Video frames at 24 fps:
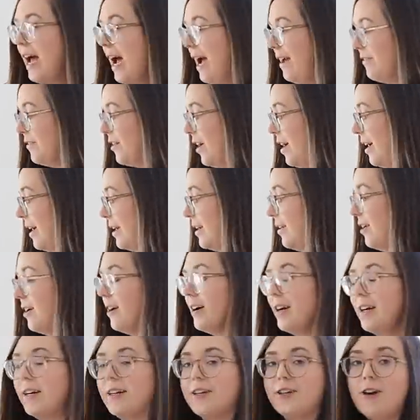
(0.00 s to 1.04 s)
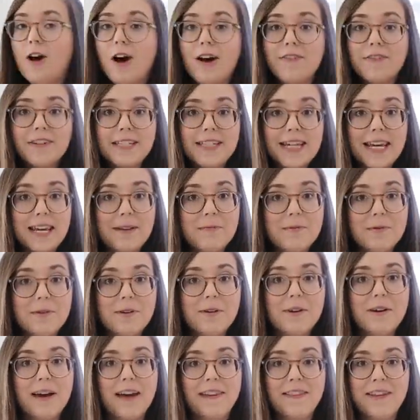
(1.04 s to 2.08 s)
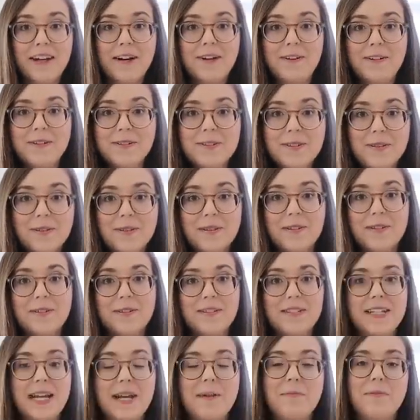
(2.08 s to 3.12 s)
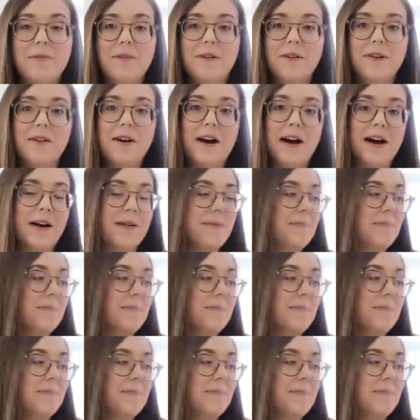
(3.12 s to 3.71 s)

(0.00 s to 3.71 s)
I've got our coffee table and then also the little table